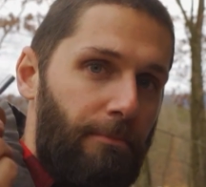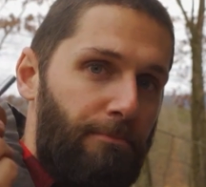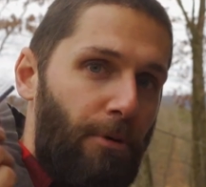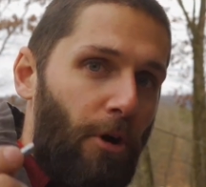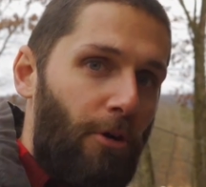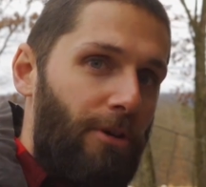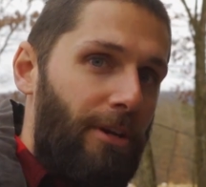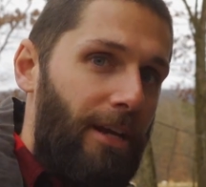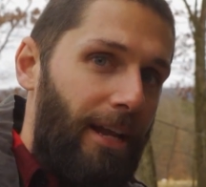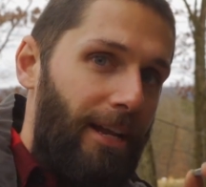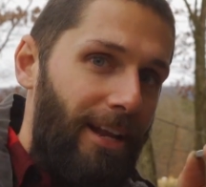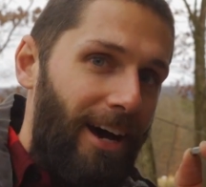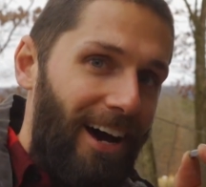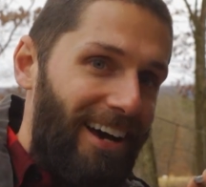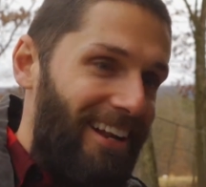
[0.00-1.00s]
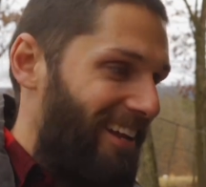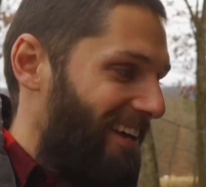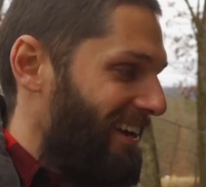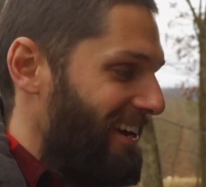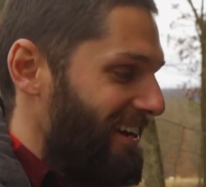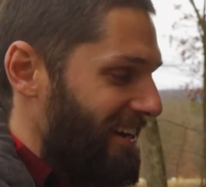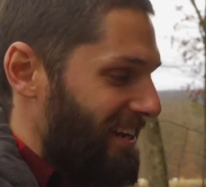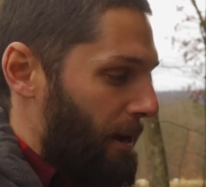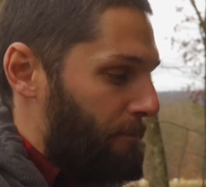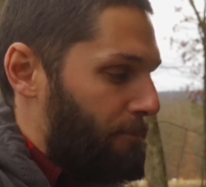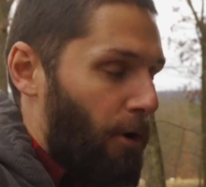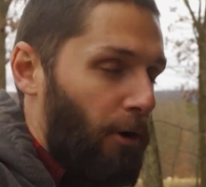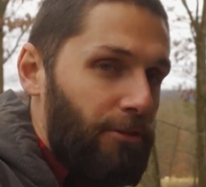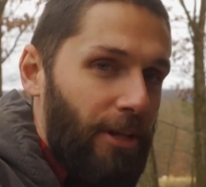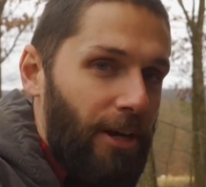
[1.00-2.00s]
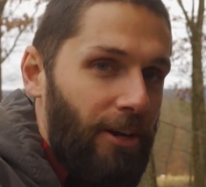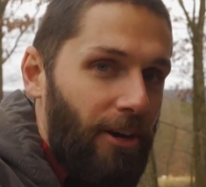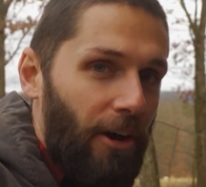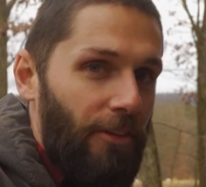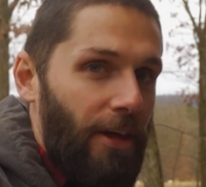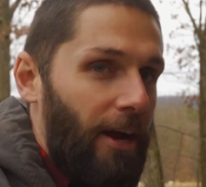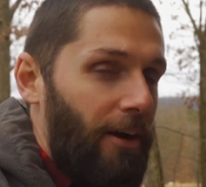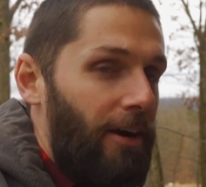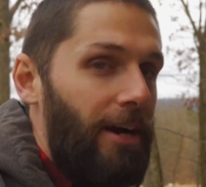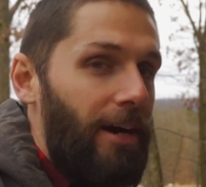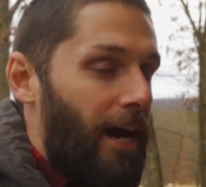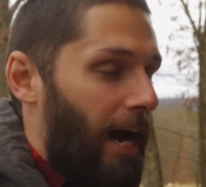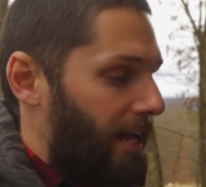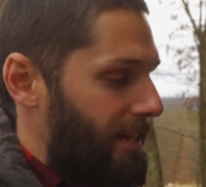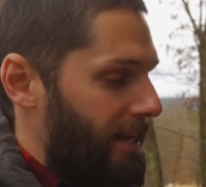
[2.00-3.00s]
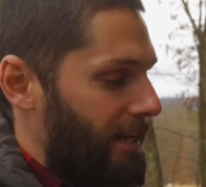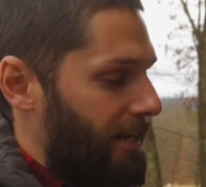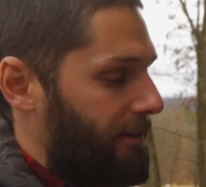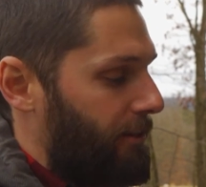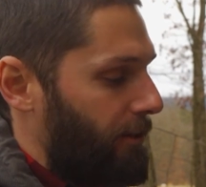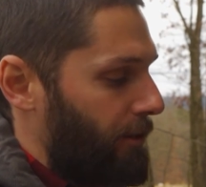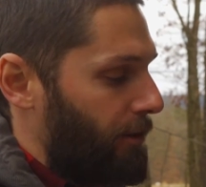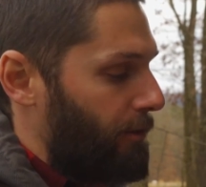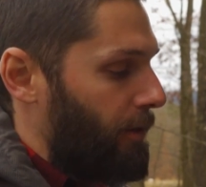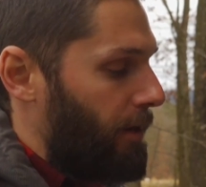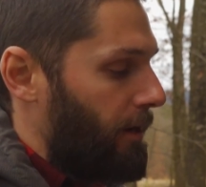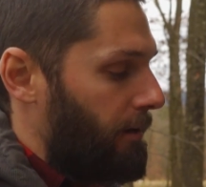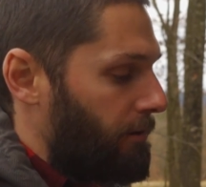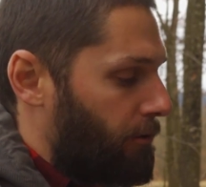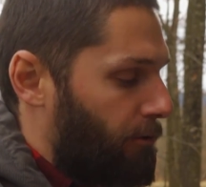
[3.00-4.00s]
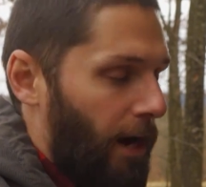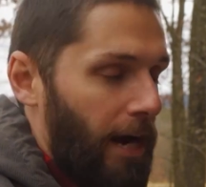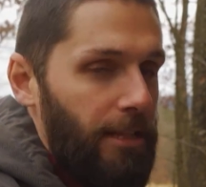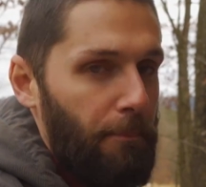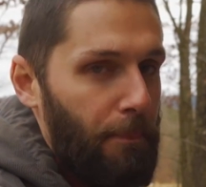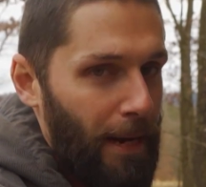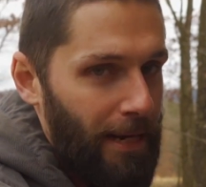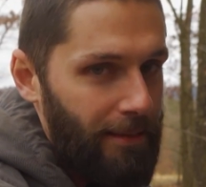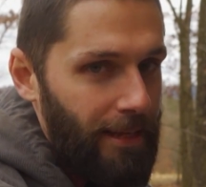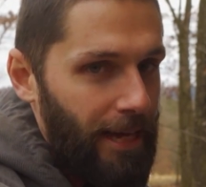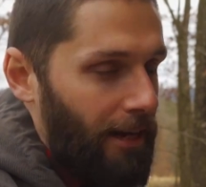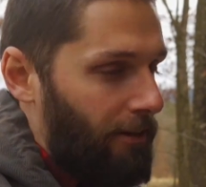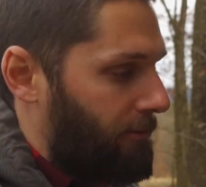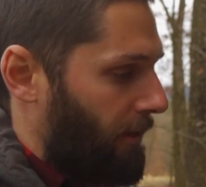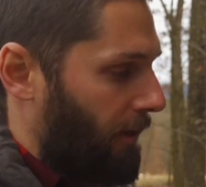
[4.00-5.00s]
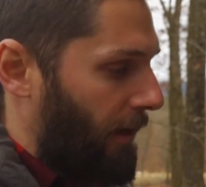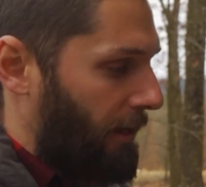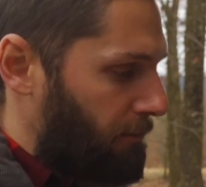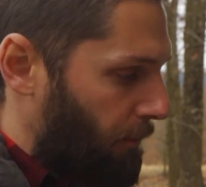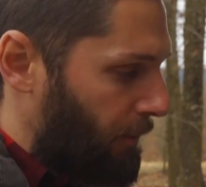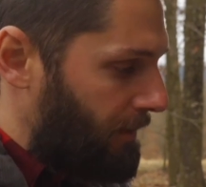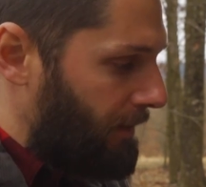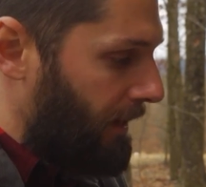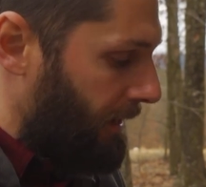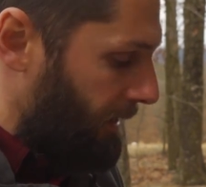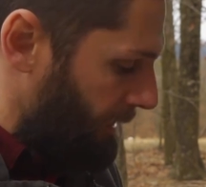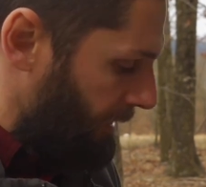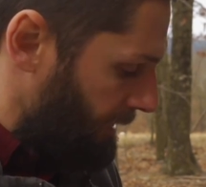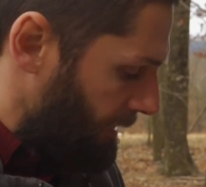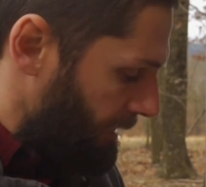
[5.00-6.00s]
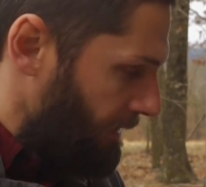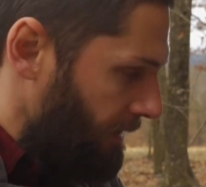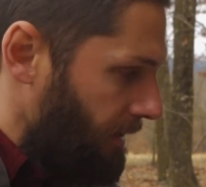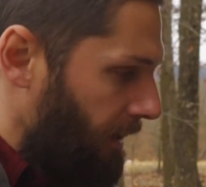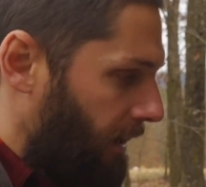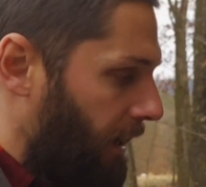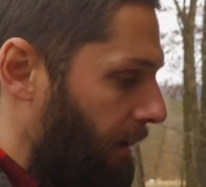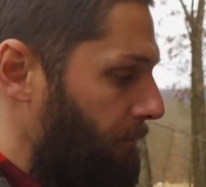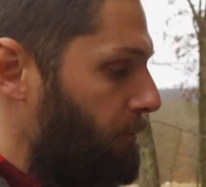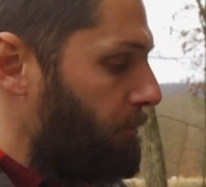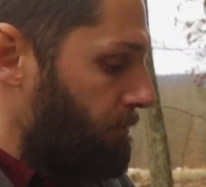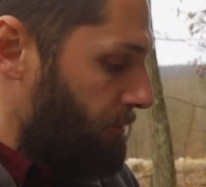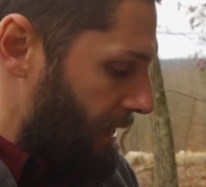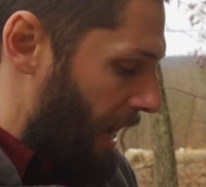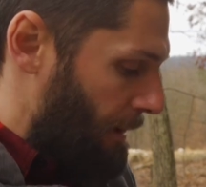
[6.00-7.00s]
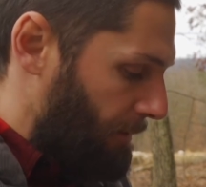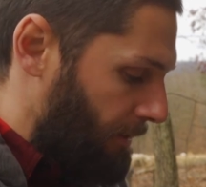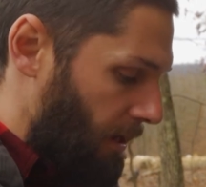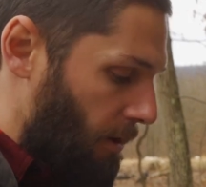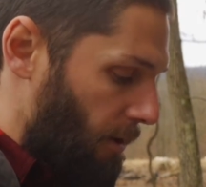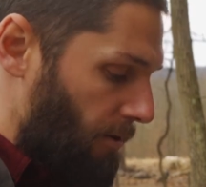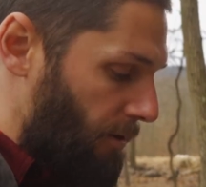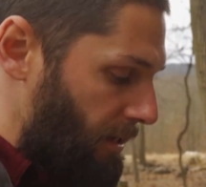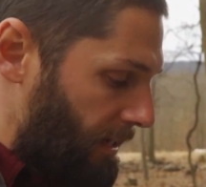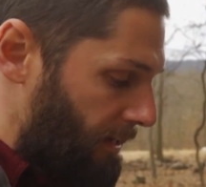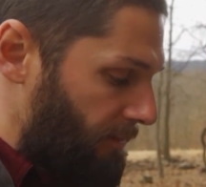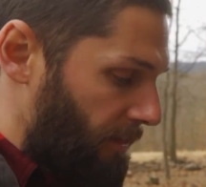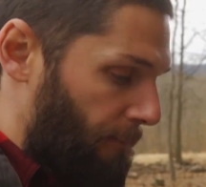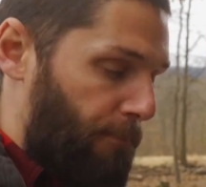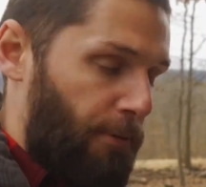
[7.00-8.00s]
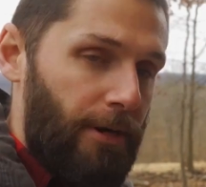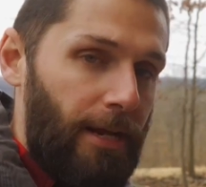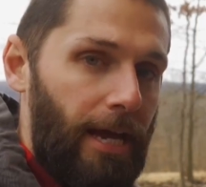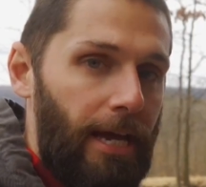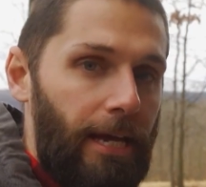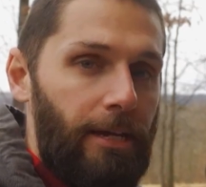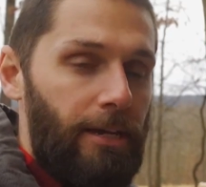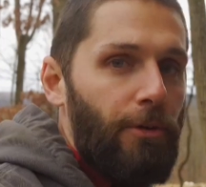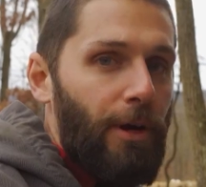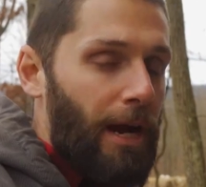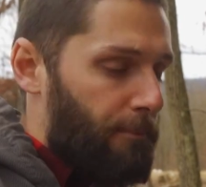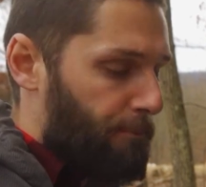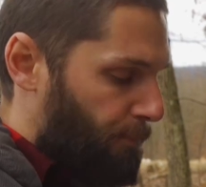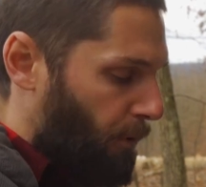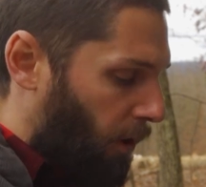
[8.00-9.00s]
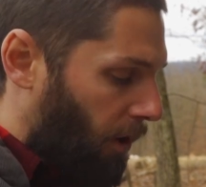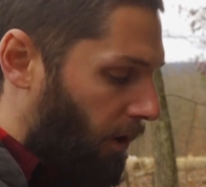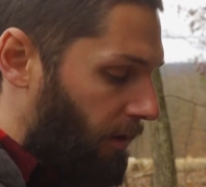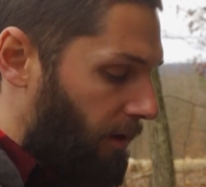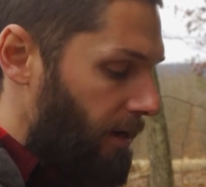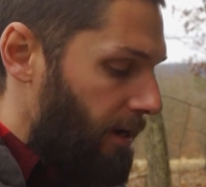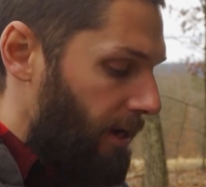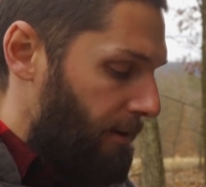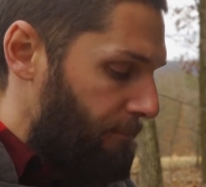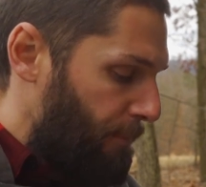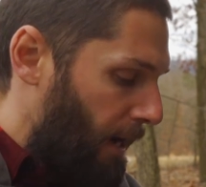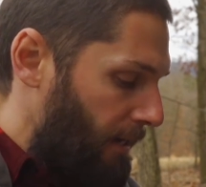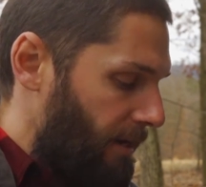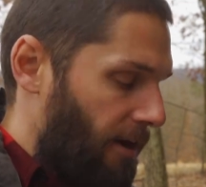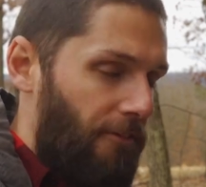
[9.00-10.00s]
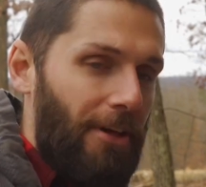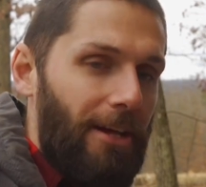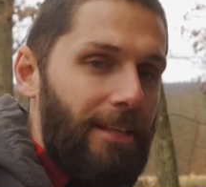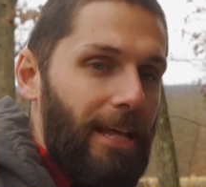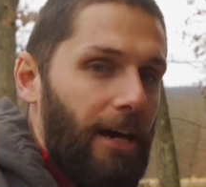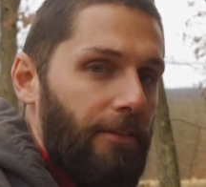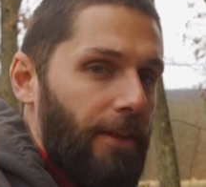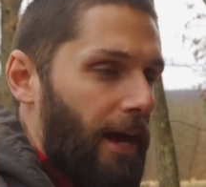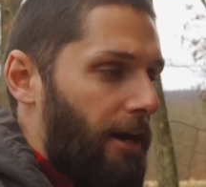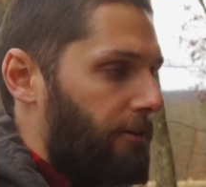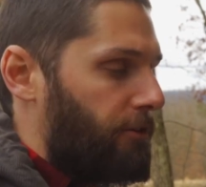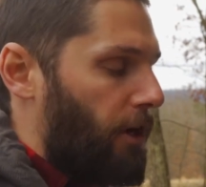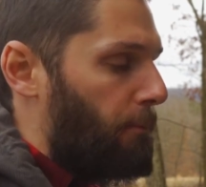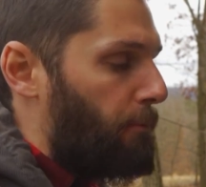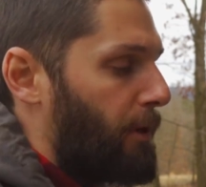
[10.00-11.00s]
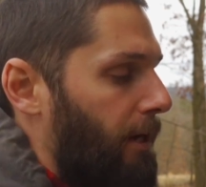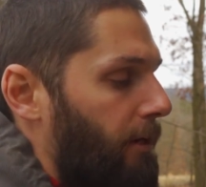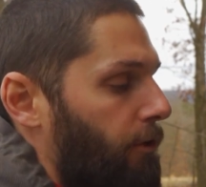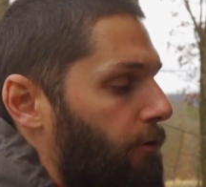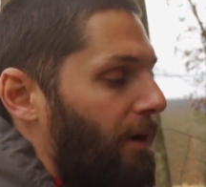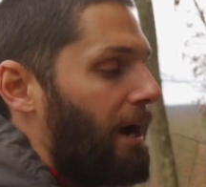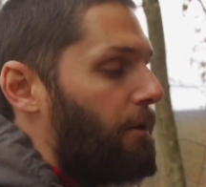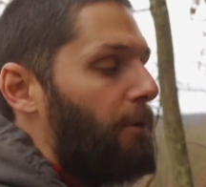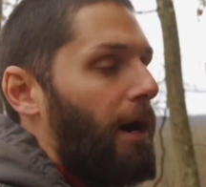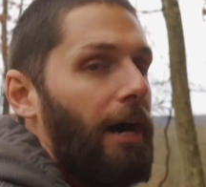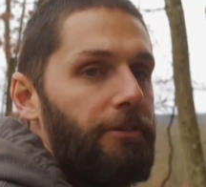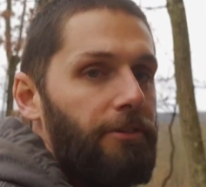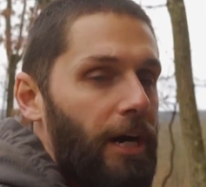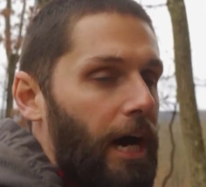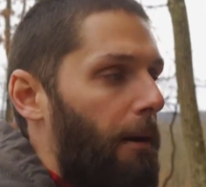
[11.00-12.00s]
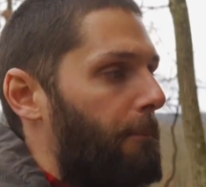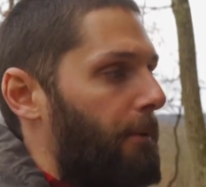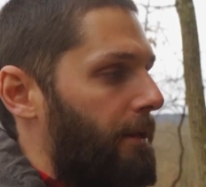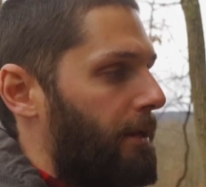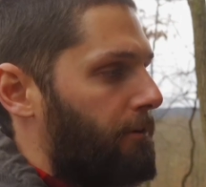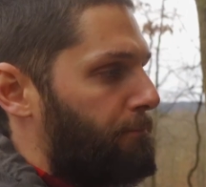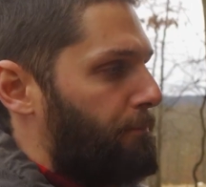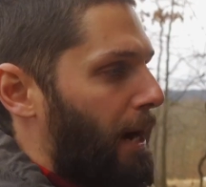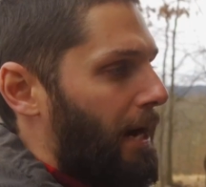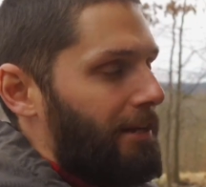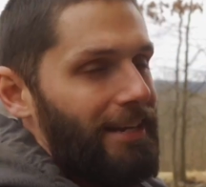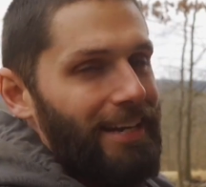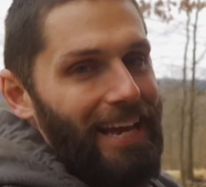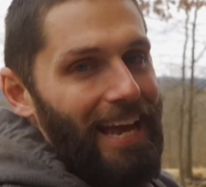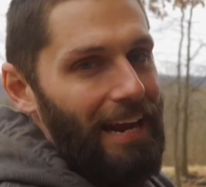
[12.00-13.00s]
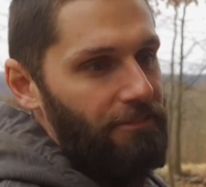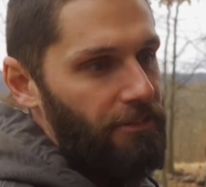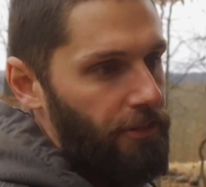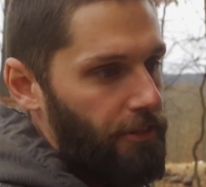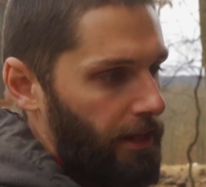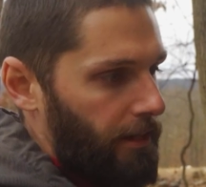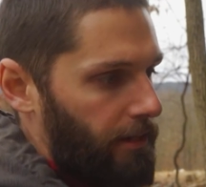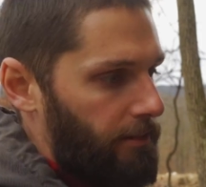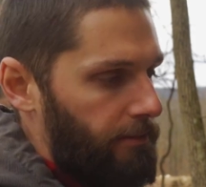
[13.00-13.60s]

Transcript: bolt and a nut and I bolted it on there, I needed to grind the paint down. So that's what we did. Now we're gonna go underneath and put a ground bar and bond everything down there and start bringing ground wires up and then bonding everything.